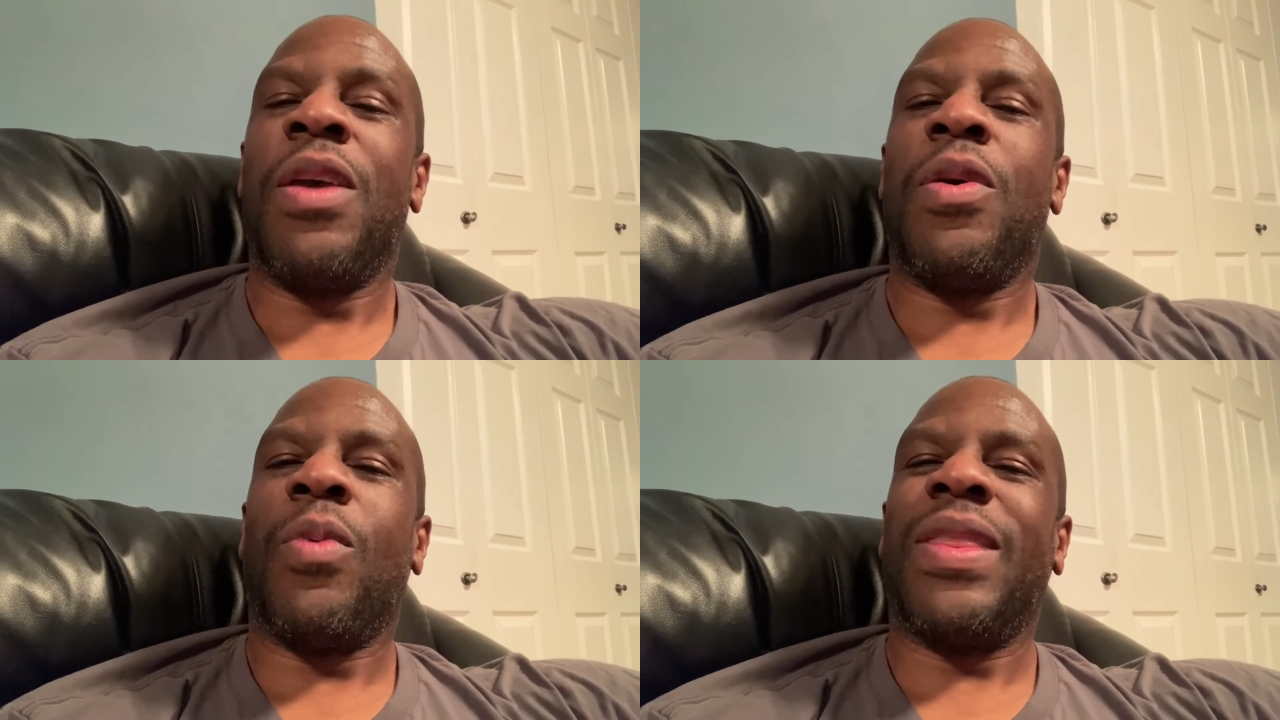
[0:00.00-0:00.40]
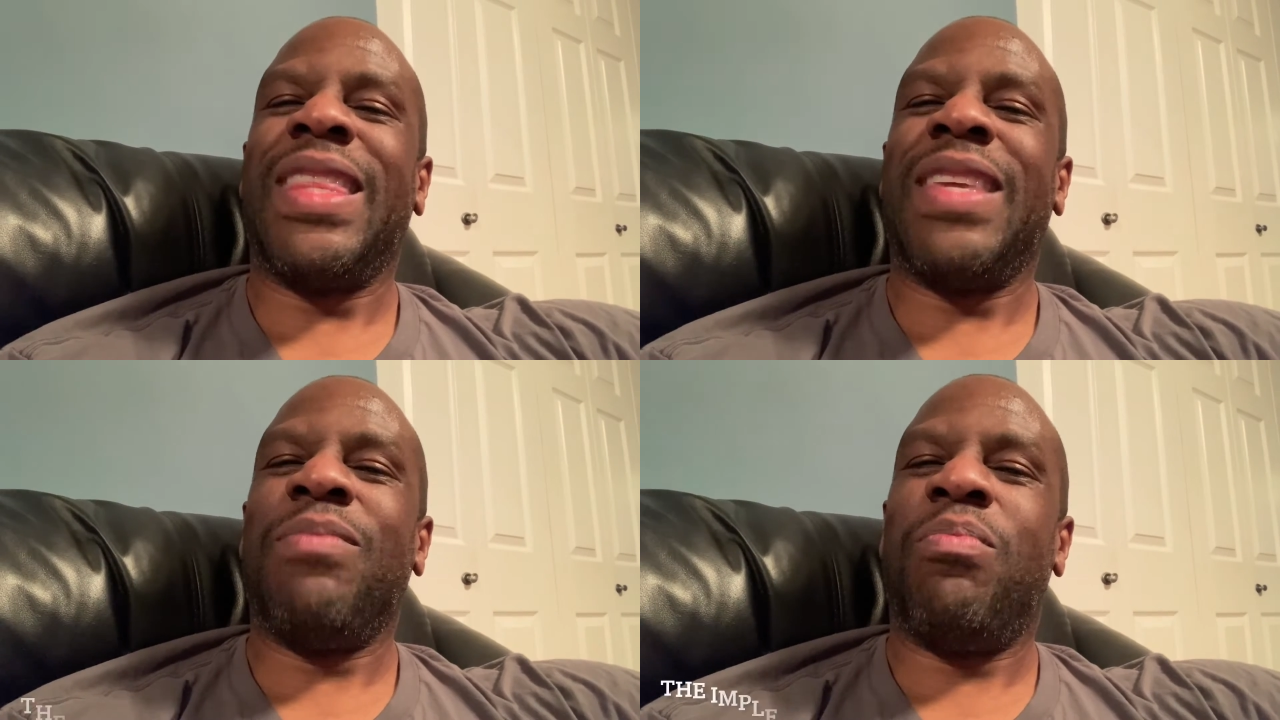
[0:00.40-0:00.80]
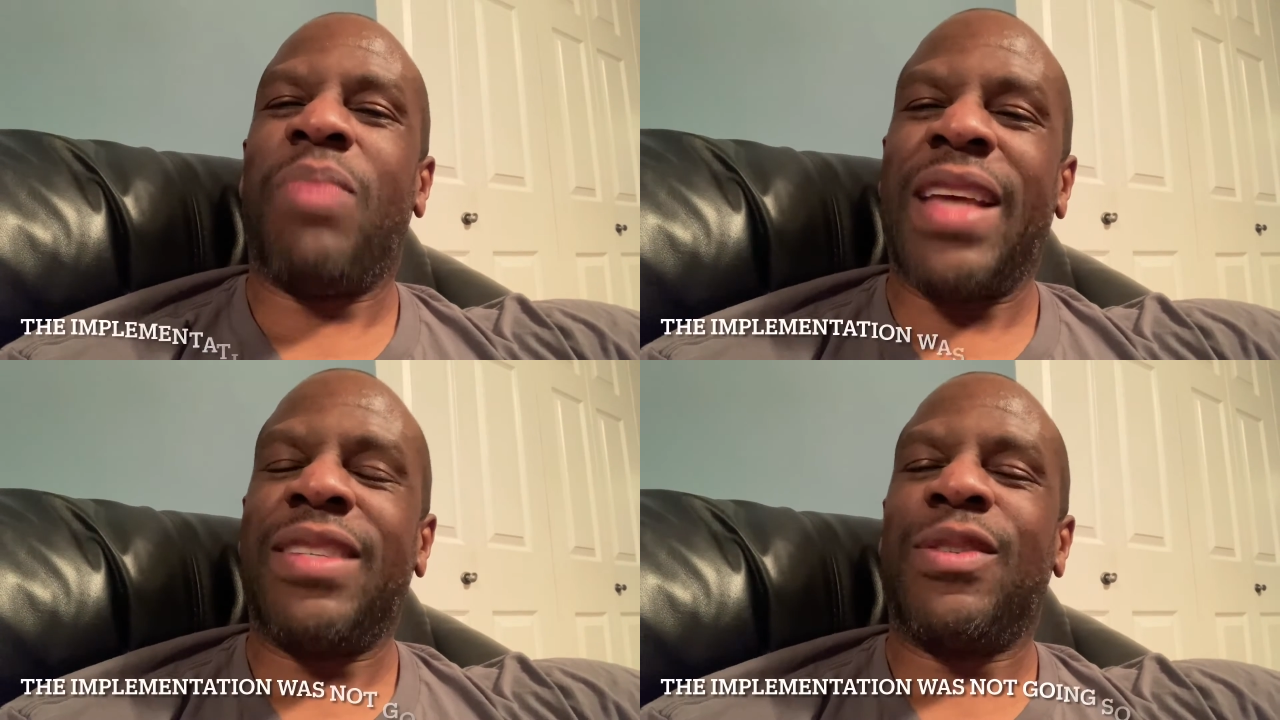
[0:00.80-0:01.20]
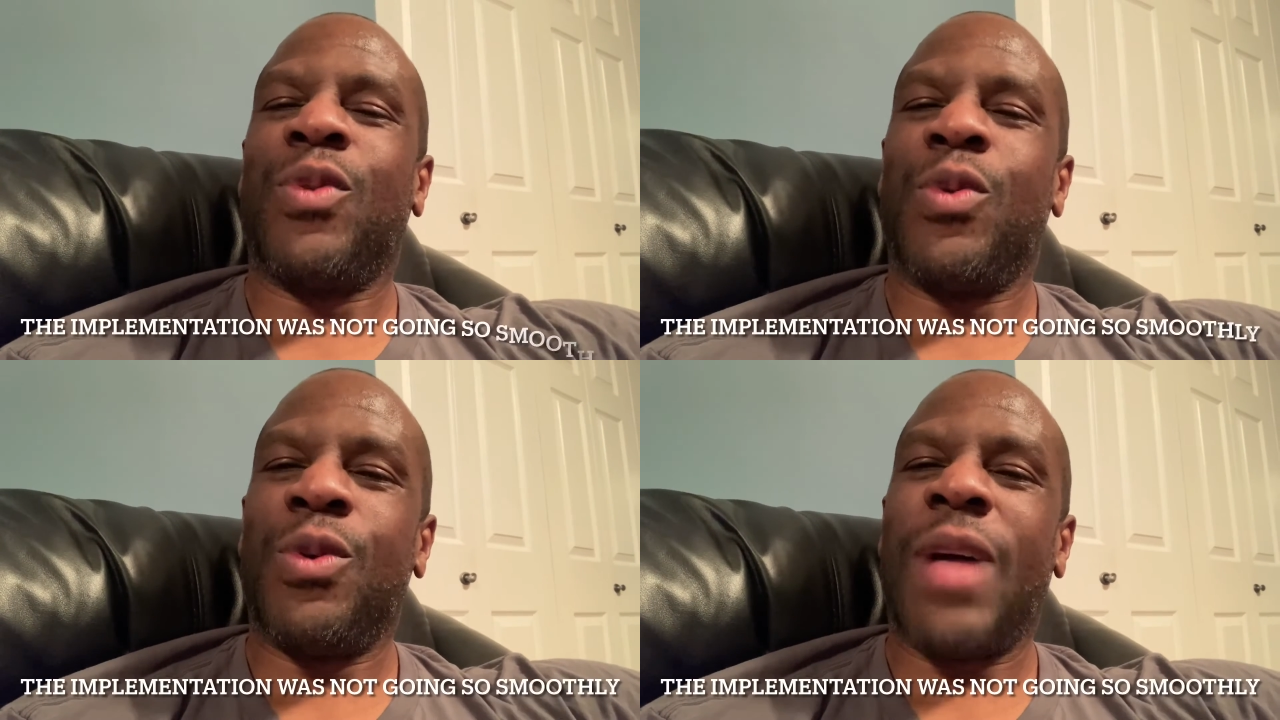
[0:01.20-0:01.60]
when the best
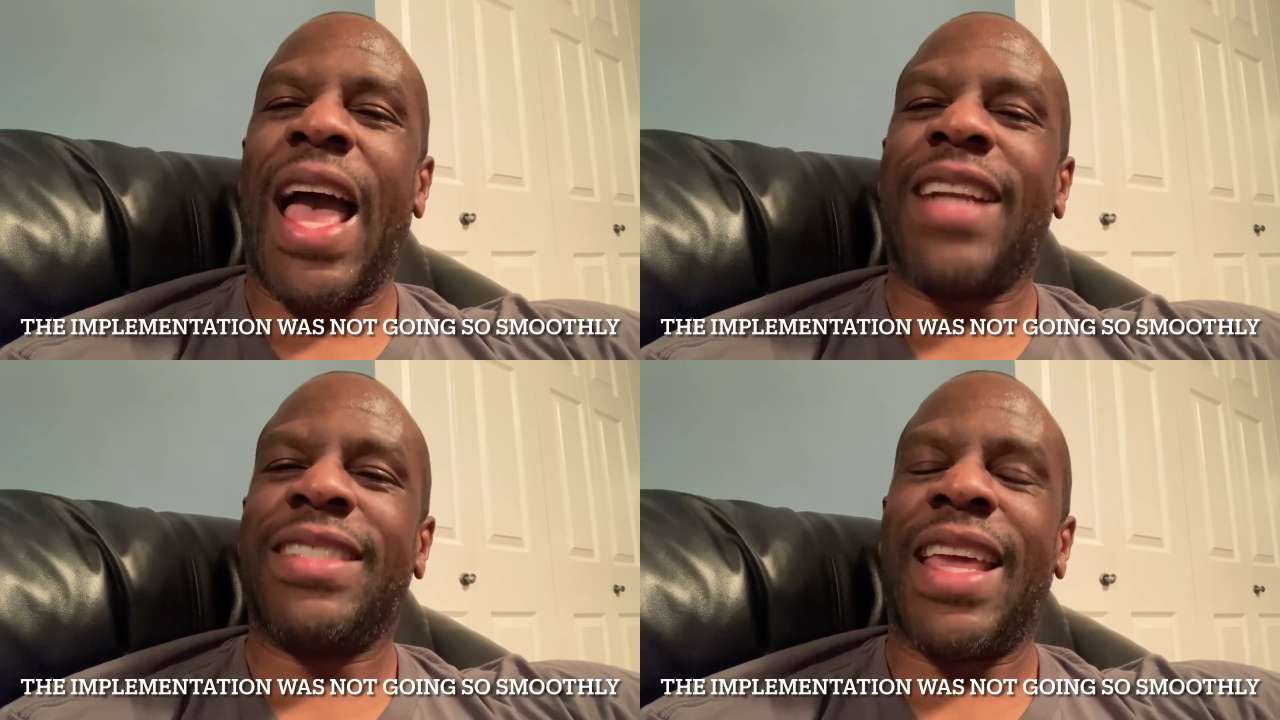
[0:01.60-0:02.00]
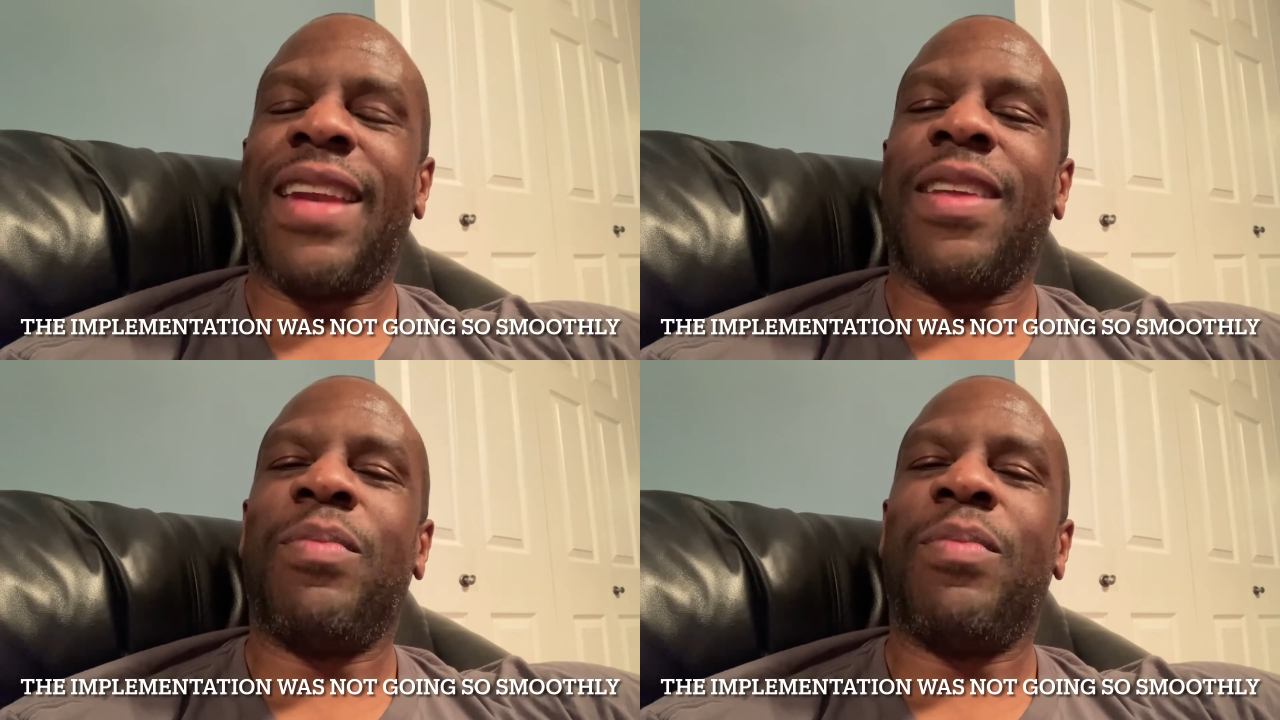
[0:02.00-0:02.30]
tool actually ended up